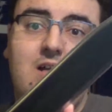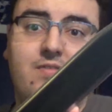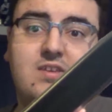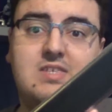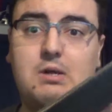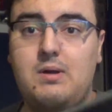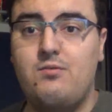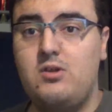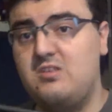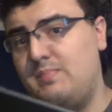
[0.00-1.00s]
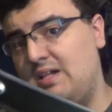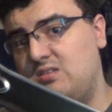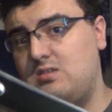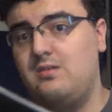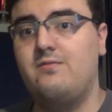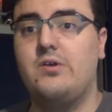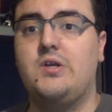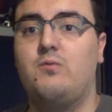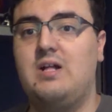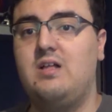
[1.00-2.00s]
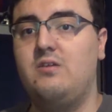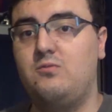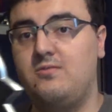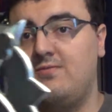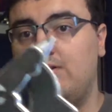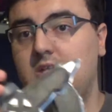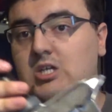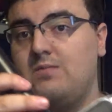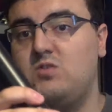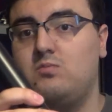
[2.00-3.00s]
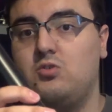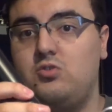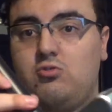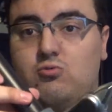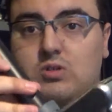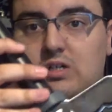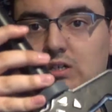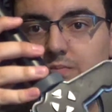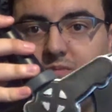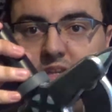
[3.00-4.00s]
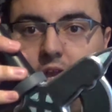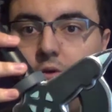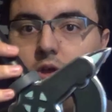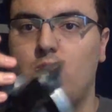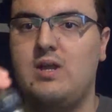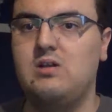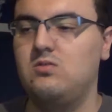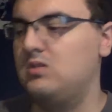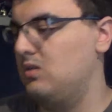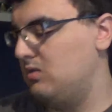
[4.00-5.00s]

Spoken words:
This, however, is balanced very well, and it was very comfortable to carry around.